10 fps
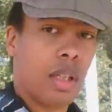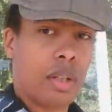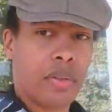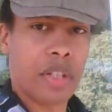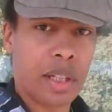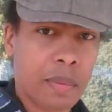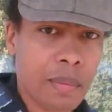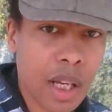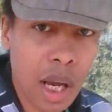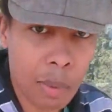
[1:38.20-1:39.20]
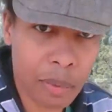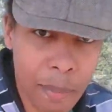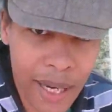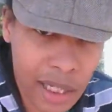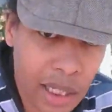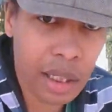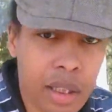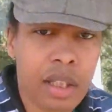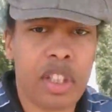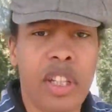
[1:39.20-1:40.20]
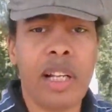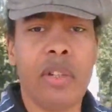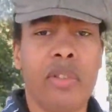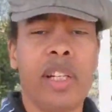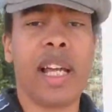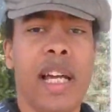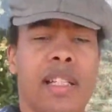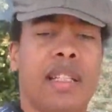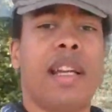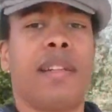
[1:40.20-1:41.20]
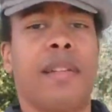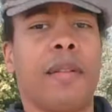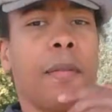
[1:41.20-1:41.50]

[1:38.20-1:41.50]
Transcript: You see, what many still don't realize is that